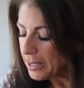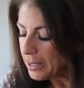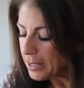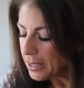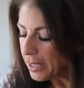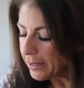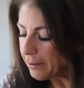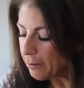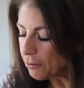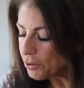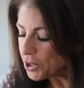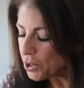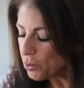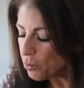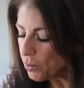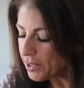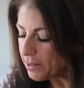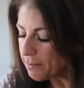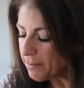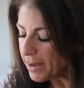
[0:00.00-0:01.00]
I also
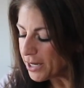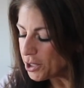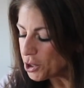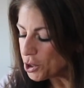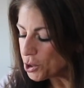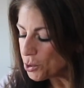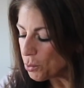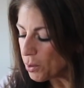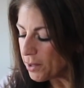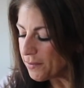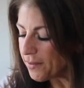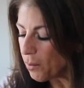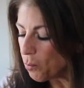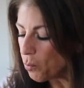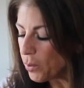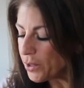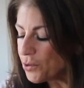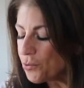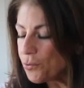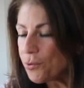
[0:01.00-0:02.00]
want to make sure that
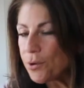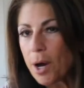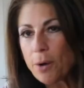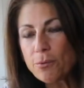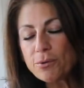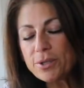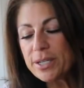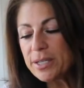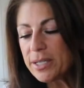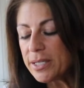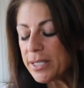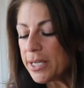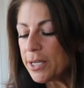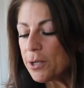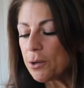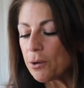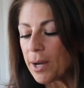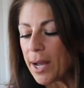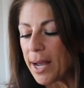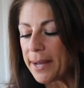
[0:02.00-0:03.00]
when you go to see
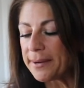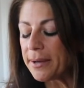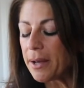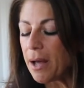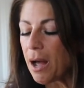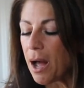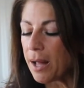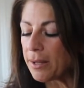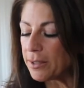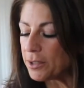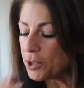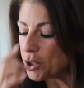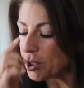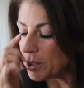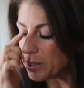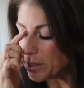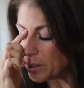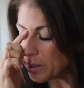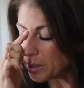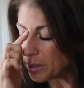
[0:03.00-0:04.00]
your
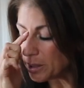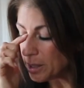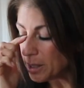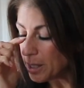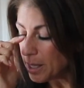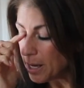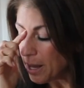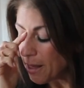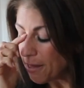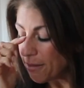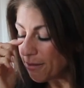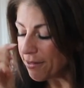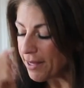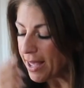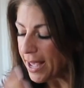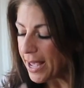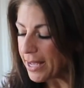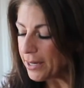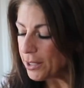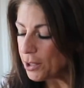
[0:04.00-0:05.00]
gynecologist,
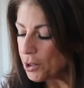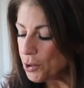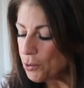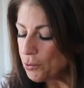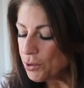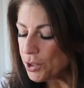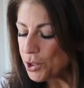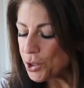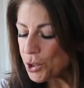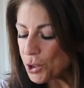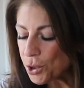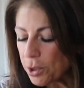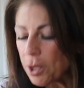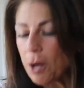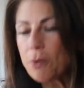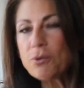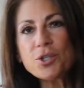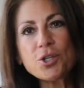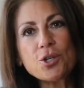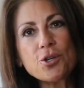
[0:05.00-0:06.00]
that you
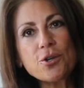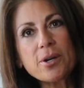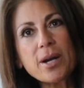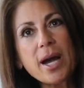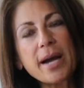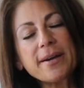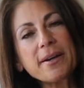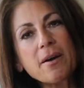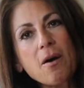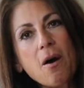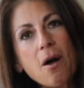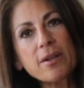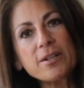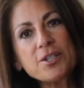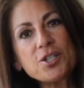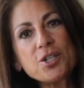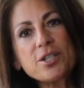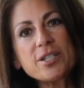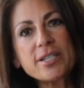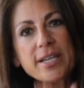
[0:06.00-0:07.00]
disclose to your
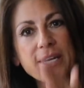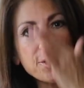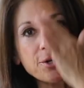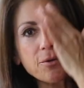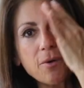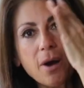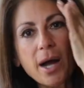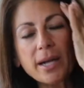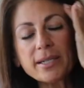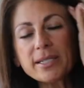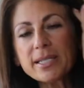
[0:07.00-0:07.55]
gynecologist that you're on